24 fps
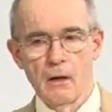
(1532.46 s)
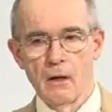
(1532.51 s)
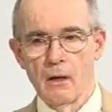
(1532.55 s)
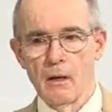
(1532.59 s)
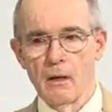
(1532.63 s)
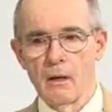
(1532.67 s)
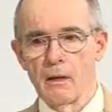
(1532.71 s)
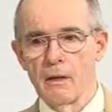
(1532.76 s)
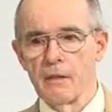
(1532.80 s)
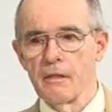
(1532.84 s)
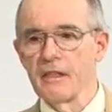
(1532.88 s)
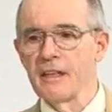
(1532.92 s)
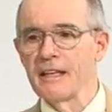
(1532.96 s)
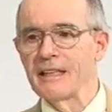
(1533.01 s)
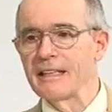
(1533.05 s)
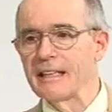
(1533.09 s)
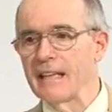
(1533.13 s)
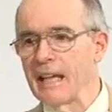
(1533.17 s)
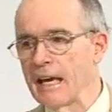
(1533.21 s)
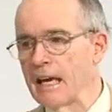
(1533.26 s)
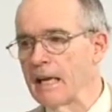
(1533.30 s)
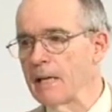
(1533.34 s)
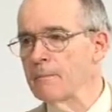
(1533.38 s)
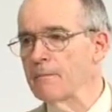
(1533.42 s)
Uh, the
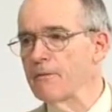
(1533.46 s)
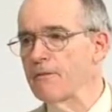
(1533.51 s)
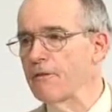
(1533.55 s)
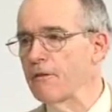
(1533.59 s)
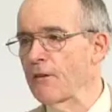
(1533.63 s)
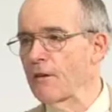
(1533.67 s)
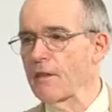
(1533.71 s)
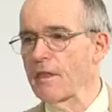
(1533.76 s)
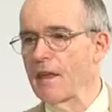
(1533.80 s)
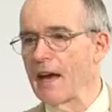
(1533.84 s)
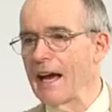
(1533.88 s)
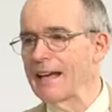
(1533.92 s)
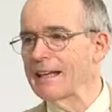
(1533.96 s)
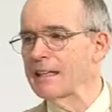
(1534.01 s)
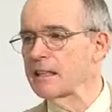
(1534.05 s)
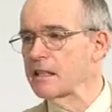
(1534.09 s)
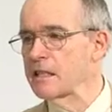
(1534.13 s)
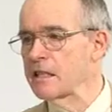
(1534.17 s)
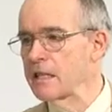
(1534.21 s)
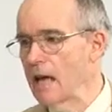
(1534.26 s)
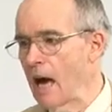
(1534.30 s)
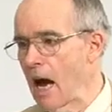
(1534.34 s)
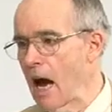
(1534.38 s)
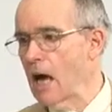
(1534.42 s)
name for
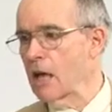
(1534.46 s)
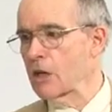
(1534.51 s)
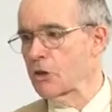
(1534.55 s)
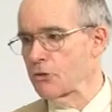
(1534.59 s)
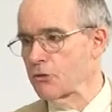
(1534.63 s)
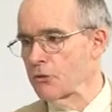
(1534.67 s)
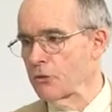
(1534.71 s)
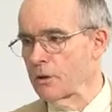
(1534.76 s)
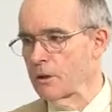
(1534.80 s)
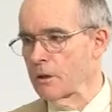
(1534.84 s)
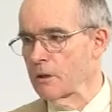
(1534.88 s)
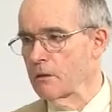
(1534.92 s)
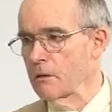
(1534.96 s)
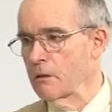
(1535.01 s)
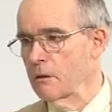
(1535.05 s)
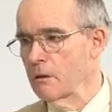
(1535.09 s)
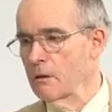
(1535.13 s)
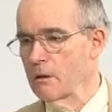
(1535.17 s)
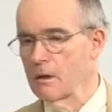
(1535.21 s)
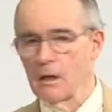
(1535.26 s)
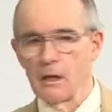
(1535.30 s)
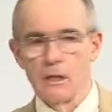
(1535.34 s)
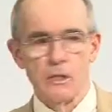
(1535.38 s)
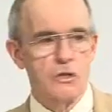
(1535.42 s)
that
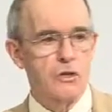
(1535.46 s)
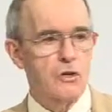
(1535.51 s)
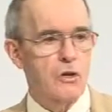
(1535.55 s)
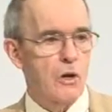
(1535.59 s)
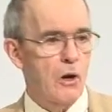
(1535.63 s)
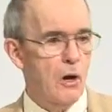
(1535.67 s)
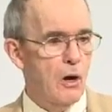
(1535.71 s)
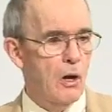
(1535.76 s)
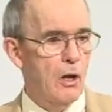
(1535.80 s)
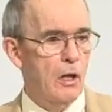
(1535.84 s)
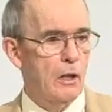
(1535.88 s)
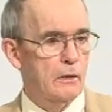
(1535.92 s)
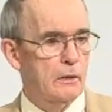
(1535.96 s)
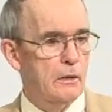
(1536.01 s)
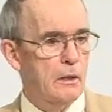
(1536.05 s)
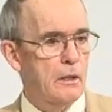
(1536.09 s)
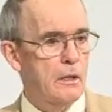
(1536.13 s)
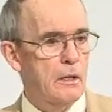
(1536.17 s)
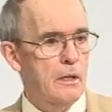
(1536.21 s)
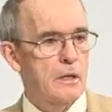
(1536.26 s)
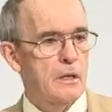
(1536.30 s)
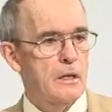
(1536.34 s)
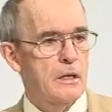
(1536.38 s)
doctrine is called